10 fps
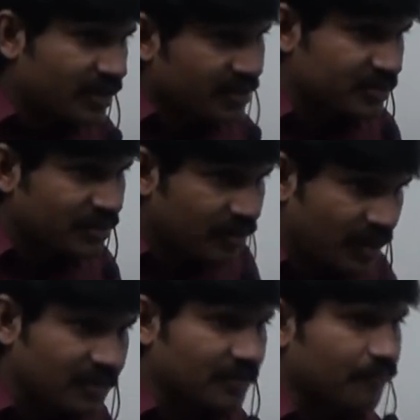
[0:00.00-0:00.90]
connection?
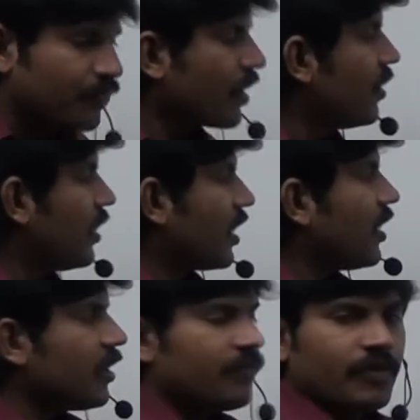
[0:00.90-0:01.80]
Like,
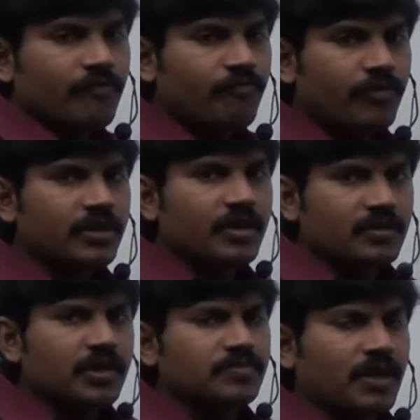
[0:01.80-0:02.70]

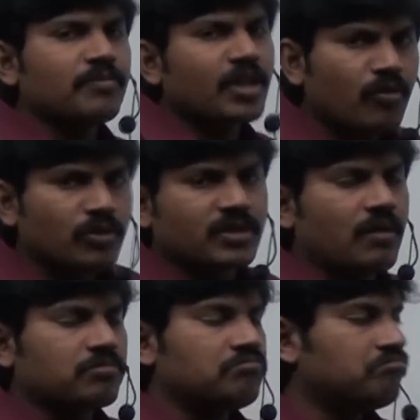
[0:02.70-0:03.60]
if something goes
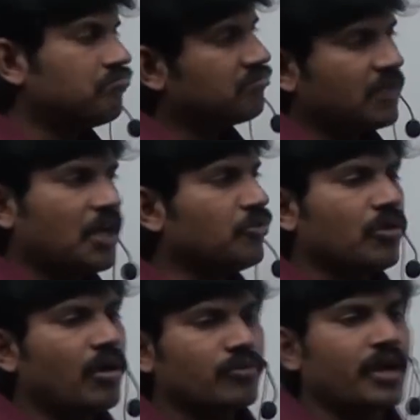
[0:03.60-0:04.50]
wrong, I don't
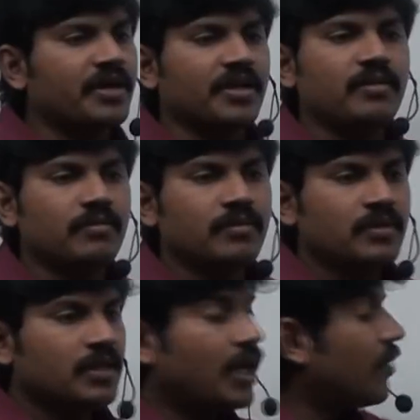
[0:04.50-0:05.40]
know how to handle
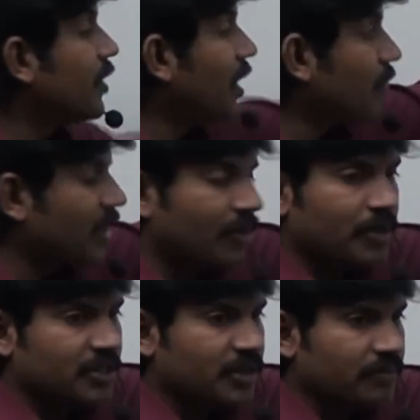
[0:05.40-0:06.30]
abnormal
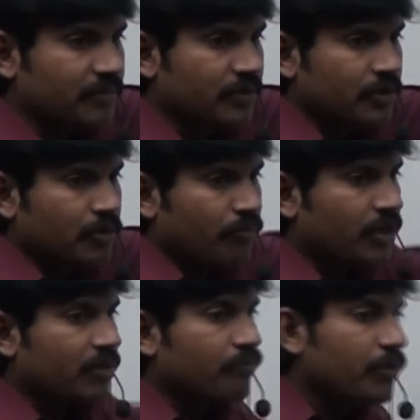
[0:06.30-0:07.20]
termination.
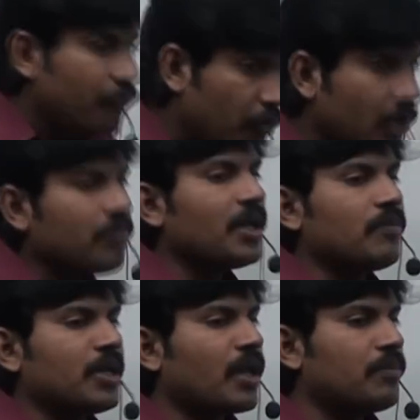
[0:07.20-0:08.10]
But before
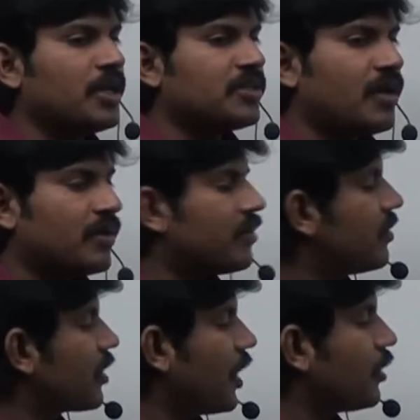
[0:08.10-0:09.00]
abnormal termination,
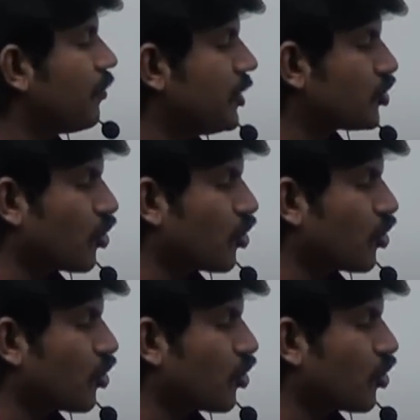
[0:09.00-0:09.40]
can you please